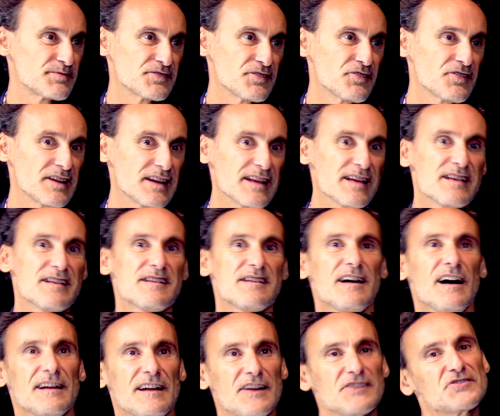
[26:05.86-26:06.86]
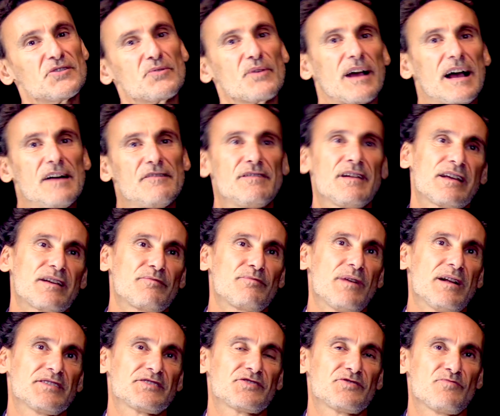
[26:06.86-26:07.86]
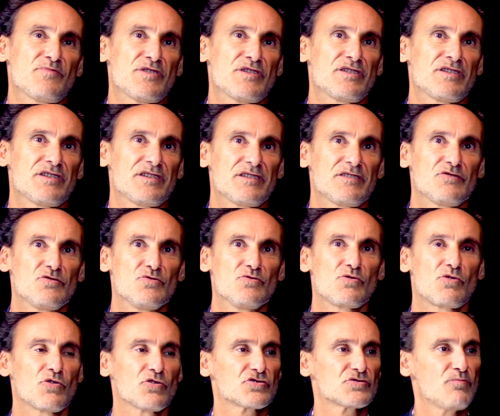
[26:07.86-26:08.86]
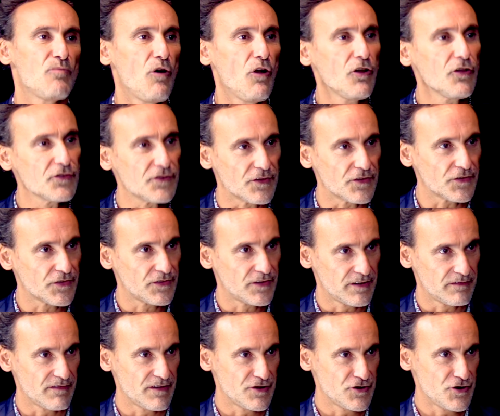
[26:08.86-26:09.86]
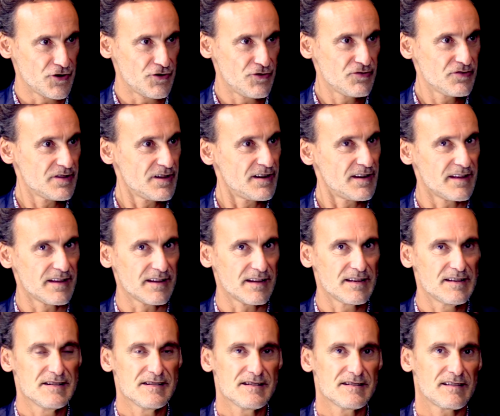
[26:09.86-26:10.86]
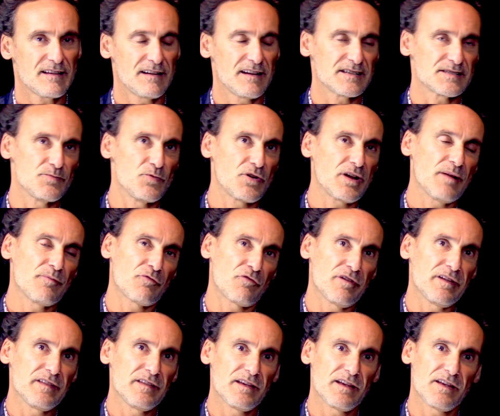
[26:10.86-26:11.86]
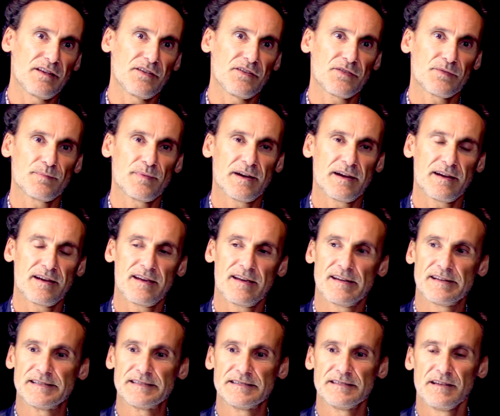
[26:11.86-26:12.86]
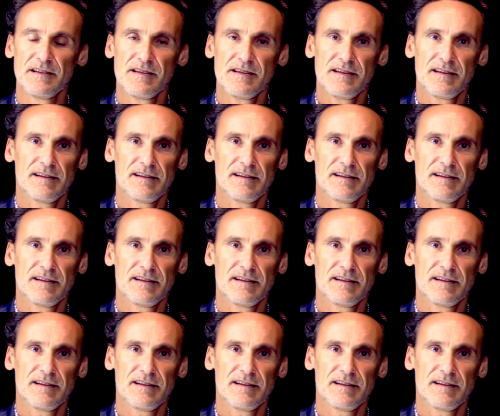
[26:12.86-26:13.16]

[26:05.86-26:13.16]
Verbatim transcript: absolutely. And also you have like also many new cosmologists, even, you know, they're like, the last book I'm reading is by